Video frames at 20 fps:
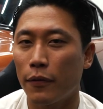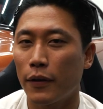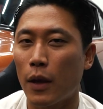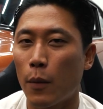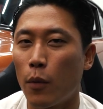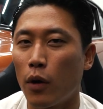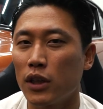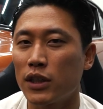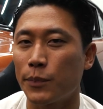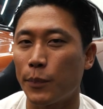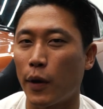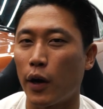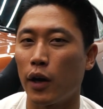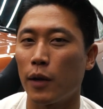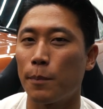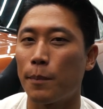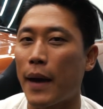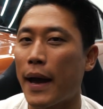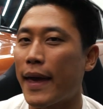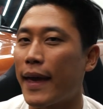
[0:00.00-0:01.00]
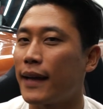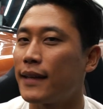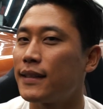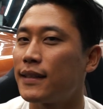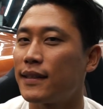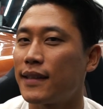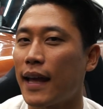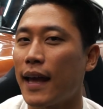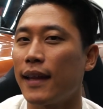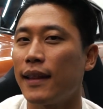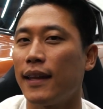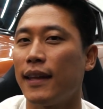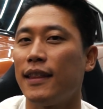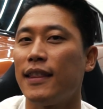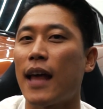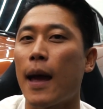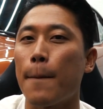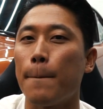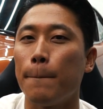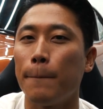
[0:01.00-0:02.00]
for the most part, by extending
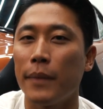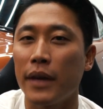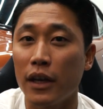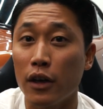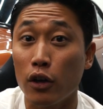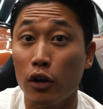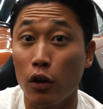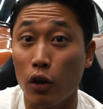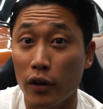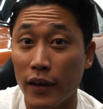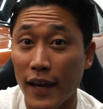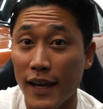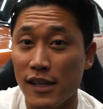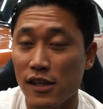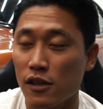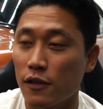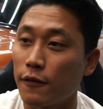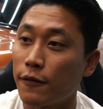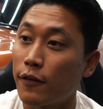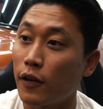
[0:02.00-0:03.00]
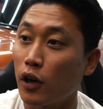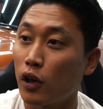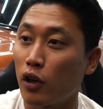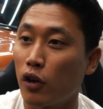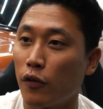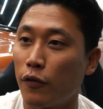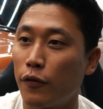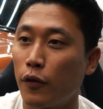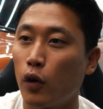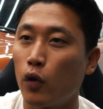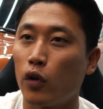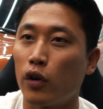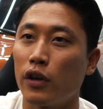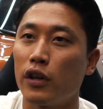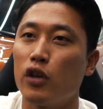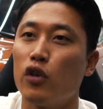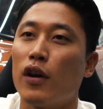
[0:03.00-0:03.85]
that mirror location further forward,